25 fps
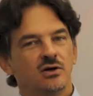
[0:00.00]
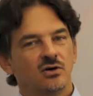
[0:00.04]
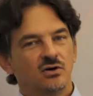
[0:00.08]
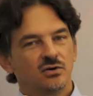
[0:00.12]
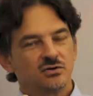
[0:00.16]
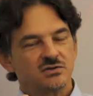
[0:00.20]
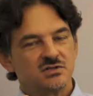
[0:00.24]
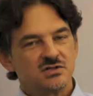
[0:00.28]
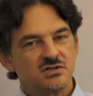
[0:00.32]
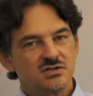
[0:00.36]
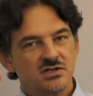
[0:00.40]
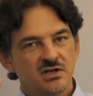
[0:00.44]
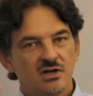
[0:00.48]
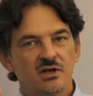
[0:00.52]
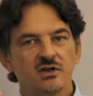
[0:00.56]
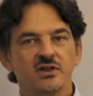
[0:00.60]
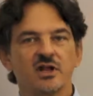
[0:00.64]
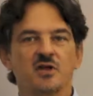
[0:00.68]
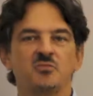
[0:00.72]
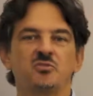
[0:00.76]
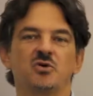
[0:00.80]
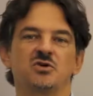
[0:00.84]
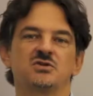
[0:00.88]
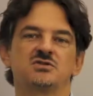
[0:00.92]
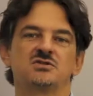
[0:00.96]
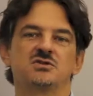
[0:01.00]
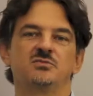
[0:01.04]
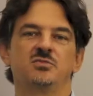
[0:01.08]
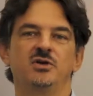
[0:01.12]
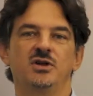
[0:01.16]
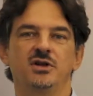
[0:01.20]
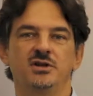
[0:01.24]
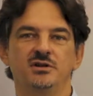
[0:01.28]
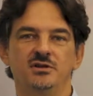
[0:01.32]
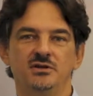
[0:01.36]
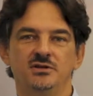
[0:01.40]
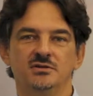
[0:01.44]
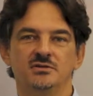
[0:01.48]
Consider that
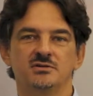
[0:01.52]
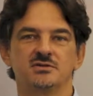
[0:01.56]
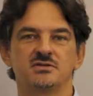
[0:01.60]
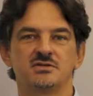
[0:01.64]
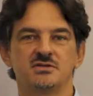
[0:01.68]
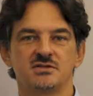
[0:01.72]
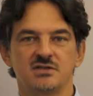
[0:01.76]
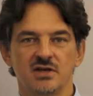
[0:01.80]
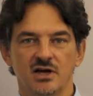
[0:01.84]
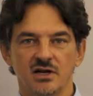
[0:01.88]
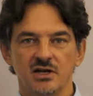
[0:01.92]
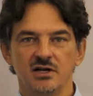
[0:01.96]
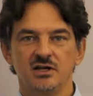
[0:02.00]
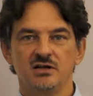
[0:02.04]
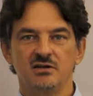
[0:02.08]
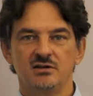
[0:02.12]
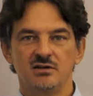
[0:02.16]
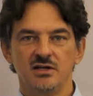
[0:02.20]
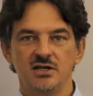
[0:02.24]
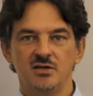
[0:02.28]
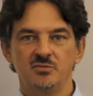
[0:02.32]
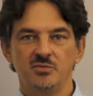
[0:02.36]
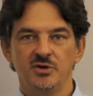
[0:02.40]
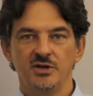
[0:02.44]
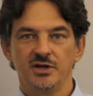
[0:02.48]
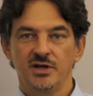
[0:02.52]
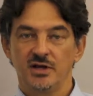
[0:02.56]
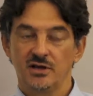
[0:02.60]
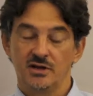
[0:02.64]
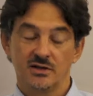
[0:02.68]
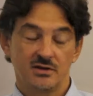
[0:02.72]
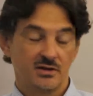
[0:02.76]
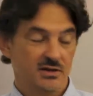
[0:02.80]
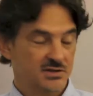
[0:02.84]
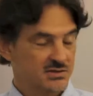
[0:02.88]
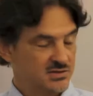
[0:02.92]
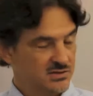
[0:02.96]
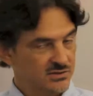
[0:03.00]
possibility. Study it deeply, and
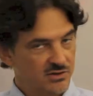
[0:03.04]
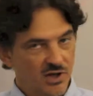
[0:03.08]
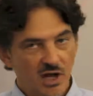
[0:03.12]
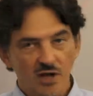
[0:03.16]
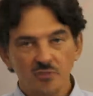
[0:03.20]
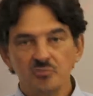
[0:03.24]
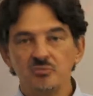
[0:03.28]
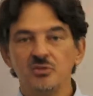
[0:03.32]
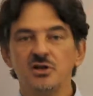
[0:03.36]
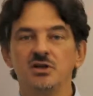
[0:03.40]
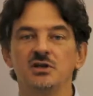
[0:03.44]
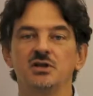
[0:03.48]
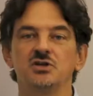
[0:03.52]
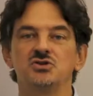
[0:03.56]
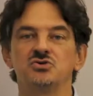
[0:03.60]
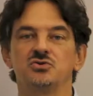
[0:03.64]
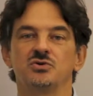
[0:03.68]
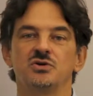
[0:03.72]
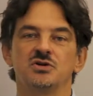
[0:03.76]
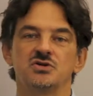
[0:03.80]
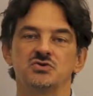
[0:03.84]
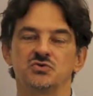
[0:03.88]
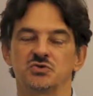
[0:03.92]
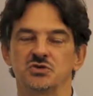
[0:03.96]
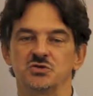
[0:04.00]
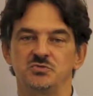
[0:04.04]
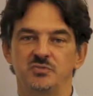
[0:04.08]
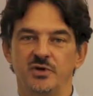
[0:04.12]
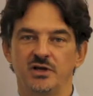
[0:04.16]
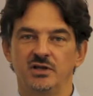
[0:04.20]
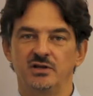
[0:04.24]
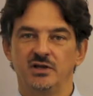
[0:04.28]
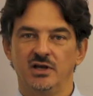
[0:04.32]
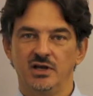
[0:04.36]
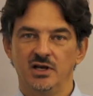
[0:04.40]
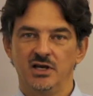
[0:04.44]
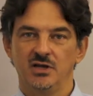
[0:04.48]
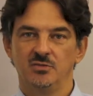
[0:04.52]
it does not mean that you're
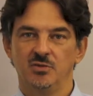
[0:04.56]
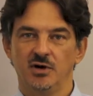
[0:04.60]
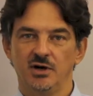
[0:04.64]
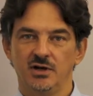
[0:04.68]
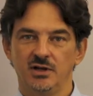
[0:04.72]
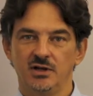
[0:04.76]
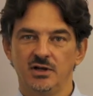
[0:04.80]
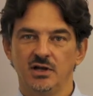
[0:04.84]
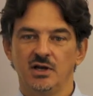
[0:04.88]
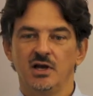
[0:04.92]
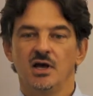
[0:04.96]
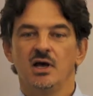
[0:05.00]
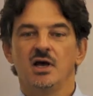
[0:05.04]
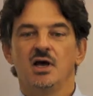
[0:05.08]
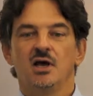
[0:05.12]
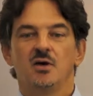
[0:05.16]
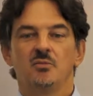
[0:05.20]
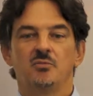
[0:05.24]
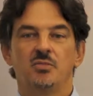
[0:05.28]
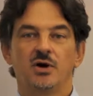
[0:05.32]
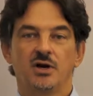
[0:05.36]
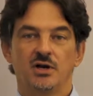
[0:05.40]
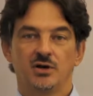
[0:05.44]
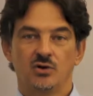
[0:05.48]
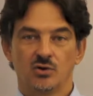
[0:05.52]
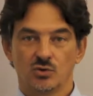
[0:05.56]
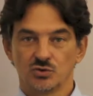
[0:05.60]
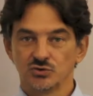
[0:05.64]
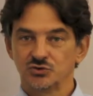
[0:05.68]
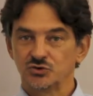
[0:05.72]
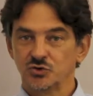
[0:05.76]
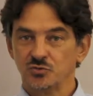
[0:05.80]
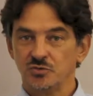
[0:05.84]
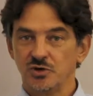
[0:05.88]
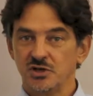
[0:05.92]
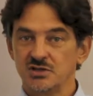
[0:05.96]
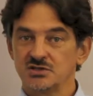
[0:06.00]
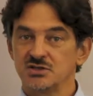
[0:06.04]
disrespecting anybody, but it
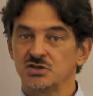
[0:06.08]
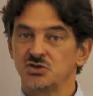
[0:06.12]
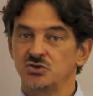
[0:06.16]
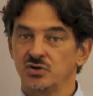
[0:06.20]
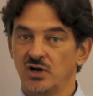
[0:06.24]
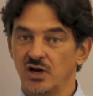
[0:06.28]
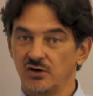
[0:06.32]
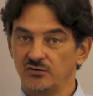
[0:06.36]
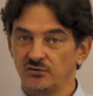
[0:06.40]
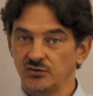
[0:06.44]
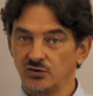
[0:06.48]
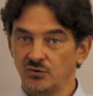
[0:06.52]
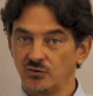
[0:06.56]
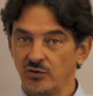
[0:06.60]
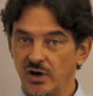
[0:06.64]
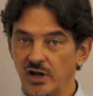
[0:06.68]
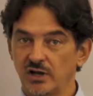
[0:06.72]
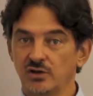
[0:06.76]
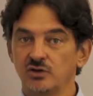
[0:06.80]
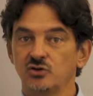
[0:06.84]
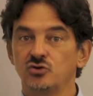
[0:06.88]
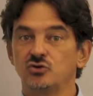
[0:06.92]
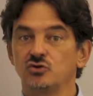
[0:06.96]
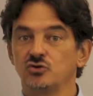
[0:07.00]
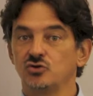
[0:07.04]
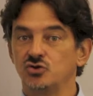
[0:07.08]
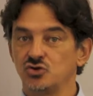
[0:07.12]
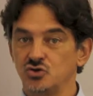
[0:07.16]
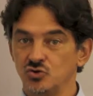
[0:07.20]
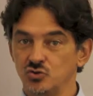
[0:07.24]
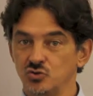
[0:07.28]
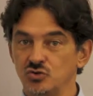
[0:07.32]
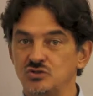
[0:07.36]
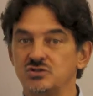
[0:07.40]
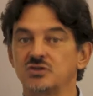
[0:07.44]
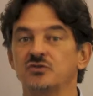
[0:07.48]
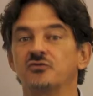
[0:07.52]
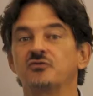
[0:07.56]
also means that you have the right to
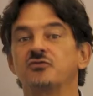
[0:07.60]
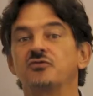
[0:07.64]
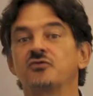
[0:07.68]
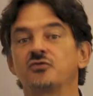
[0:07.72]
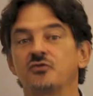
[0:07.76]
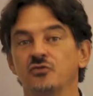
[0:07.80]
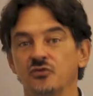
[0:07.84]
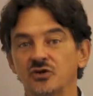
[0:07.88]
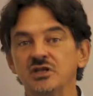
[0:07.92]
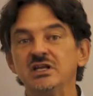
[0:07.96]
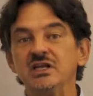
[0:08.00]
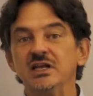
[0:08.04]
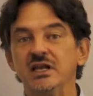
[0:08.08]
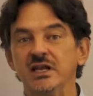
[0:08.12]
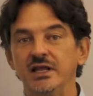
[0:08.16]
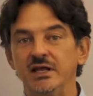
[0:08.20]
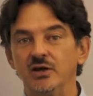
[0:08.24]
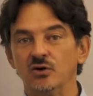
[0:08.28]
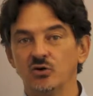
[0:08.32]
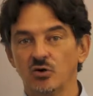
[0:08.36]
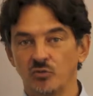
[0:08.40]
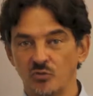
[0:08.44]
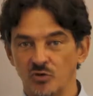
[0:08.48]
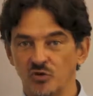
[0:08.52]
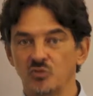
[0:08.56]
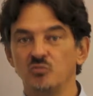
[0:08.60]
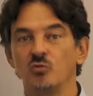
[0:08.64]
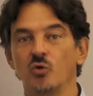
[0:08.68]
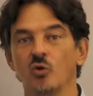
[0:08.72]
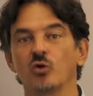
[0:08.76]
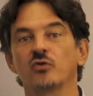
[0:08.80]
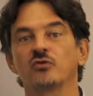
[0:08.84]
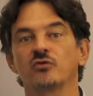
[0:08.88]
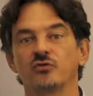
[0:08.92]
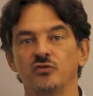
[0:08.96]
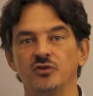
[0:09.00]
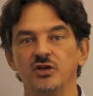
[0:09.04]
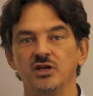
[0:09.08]
choose freely or with
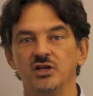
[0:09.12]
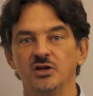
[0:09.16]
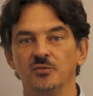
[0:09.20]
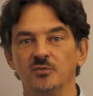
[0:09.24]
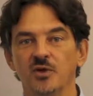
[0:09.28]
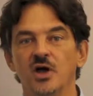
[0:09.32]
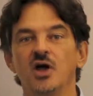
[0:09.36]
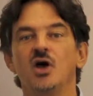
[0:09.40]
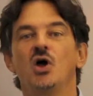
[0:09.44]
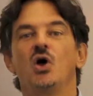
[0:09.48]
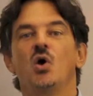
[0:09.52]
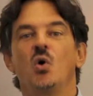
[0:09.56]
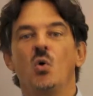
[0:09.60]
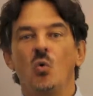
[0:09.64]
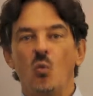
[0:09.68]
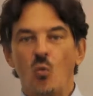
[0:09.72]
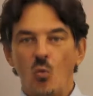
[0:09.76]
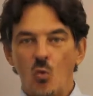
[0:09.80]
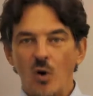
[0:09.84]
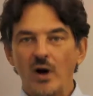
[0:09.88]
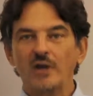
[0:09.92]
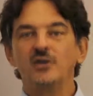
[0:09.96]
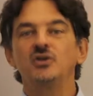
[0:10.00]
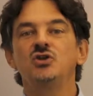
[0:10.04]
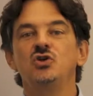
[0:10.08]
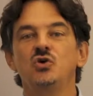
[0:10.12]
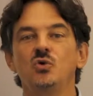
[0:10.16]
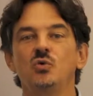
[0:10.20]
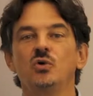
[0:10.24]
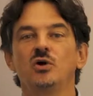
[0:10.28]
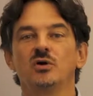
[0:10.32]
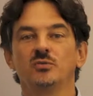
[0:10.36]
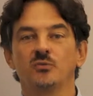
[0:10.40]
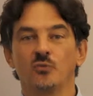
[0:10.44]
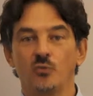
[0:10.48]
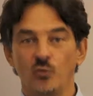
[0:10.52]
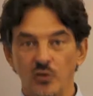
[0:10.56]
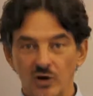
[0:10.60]
more freedom what you
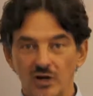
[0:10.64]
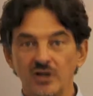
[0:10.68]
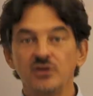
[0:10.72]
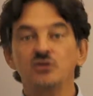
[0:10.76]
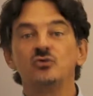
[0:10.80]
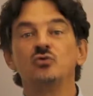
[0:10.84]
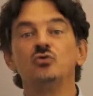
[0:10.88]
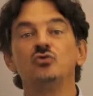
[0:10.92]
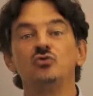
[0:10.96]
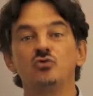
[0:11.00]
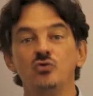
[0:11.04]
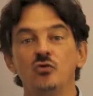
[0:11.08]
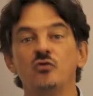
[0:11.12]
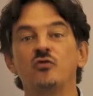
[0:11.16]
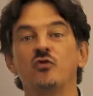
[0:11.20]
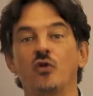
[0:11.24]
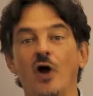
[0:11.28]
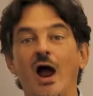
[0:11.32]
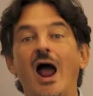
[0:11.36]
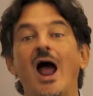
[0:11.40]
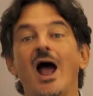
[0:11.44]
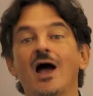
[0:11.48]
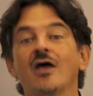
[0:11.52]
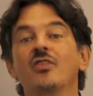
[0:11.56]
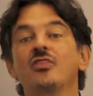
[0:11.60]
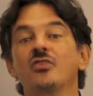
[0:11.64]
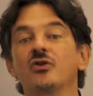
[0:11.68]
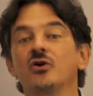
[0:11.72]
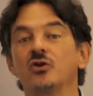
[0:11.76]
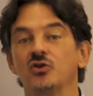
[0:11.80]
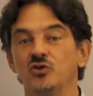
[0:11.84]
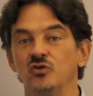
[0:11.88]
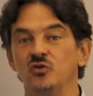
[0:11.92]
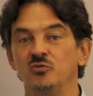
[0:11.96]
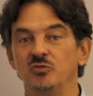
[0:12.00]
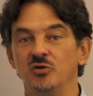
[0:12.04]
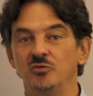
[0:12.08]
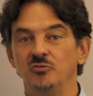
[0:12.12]
were willing to do for other
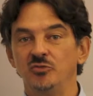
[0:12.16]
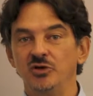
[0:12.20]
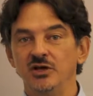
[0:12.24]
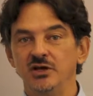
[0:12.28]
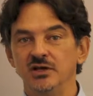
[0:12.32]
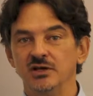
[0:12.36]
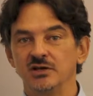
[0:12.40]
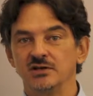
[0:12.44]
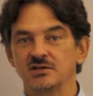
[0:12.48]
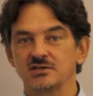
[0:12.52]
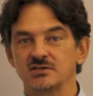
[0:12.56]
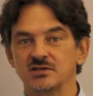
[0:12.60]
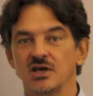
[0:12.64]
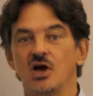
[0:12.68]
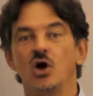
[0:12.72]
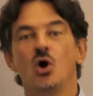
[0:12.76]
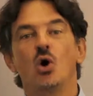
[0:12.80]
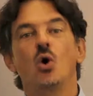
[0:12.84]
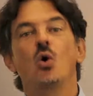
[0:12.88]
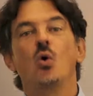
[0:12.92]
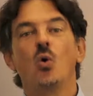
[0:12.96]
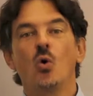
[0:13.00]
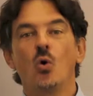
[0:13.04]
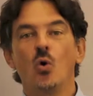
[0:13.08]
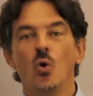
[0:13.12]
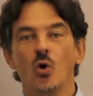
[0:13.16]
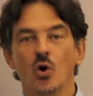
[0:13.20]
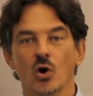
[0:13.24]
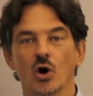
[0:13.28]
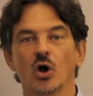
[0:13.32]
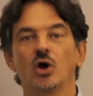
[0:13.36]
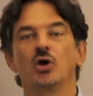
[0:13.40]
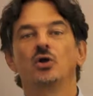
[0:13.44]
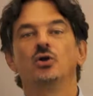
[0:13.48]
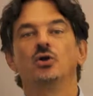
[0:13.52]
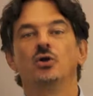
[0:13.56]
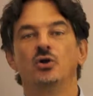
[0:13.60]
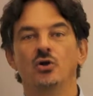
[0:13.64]
human beings
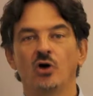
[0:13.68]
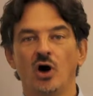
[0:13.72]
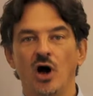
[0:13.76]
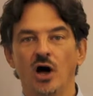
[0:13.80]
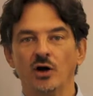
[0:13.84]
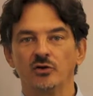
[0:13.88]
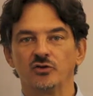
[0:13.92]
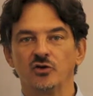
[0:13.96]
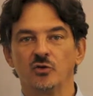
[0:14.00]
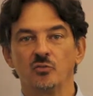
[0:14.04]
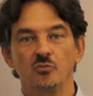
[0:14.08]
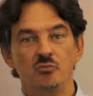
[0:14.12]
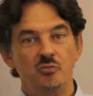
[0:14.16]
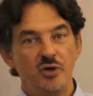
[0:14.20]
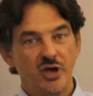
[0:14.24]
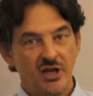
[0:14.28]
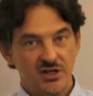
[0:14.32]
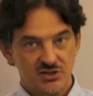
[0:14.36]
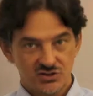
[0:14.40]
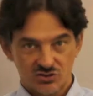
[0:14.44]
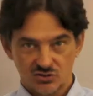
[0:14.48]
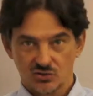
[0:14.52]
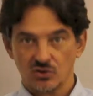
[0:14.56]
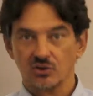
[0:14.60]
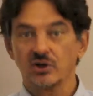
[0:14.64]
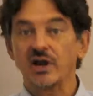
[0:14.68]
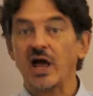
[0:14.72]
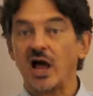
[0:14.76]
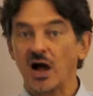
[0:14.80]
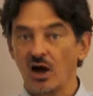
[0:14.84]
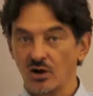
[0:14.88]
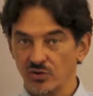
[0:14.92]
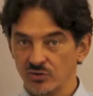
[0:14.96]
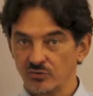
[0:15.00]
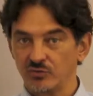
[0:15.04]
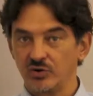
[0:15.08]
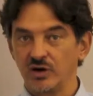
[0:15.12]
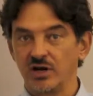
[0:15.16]
or not, based on
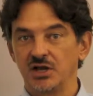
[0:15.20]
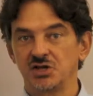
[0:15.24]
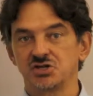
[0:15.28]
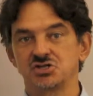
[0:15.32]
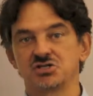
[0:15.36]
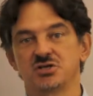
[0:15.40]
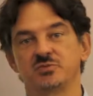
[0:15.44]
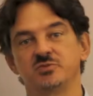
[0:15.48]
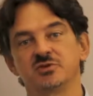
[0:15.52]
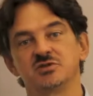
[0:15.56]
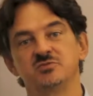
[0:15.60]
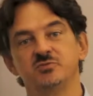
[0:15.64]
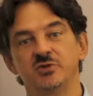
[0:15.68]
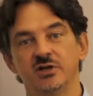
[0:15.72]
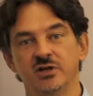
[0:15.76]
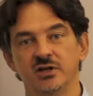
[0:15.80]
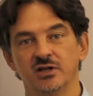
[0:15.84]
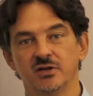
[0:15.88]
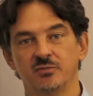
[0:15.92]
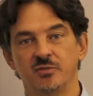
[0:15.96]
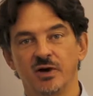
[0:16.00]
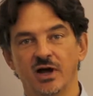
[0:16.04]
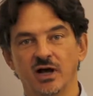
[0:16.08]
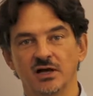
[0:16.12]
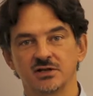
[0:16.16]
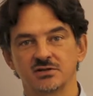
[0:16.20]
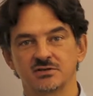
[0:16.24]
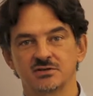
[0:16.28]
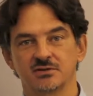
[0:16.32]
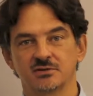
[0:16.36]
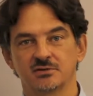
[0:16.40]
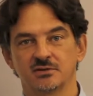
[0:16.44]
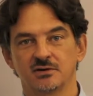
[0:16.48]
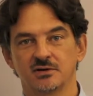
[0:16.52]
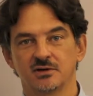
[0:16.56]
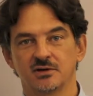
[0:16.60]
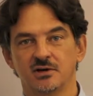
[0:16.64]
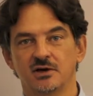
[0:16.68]
how the relationship has been in the
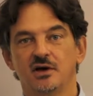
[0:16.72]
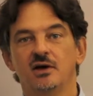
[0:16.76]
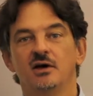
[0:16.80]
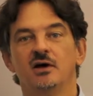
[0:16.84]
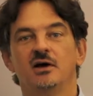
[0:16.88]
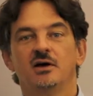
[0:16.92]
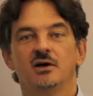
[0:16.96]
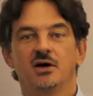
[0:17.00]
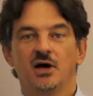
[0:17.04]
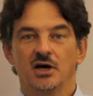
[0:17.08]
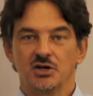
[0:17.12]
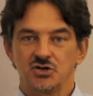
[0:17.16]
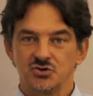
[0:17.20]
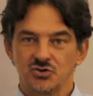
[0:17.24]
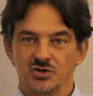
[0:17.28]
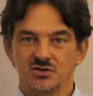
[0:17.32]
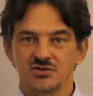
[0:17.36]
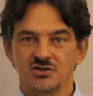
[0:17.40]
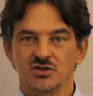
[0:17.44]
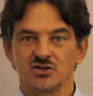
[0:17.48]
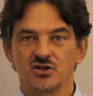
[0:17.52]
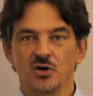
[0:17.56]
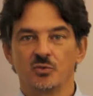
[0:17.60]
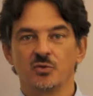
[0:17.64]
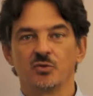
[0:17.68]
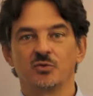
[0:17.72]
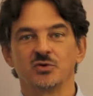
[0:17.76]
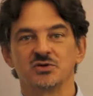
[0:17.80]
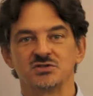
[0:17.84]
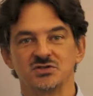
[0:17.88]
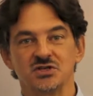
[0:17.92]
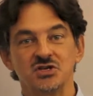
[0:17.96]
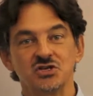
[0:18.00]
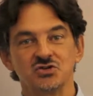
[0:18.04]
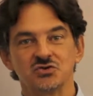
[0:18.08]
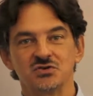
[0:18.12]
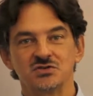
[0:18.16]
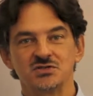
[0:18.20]
past. I trust the topic
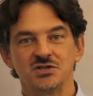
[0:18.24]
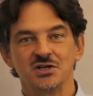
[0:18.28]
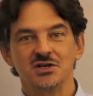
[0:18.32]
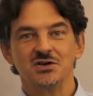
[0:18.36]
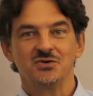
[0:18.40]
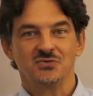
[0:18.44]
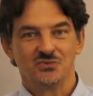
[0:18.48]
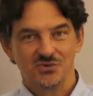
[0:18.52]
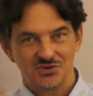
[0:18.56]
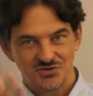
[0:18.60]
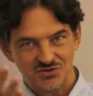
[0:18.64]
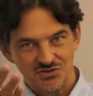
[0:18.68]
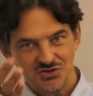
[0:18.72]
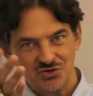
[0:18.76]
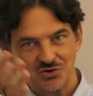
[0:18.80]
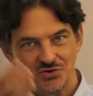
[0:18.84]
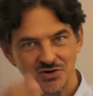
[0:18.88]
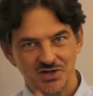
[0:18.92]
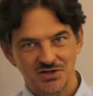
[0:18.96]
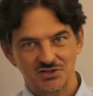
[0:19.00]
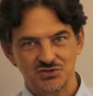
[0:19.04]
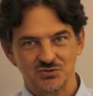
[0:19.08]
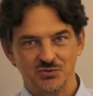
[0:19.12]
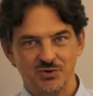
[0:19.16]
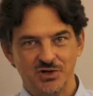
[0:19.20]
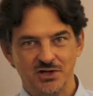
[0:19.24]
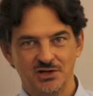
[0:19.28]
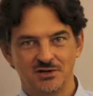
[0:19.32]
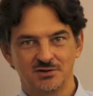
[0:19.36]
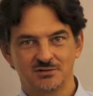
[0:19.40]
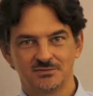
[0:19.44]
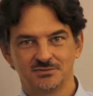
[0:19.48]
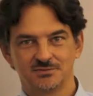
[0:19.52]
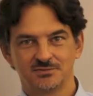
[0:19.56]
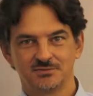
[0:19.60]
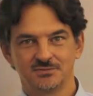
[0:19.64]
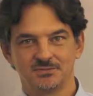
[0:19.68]
was interesting. We'll see you next week.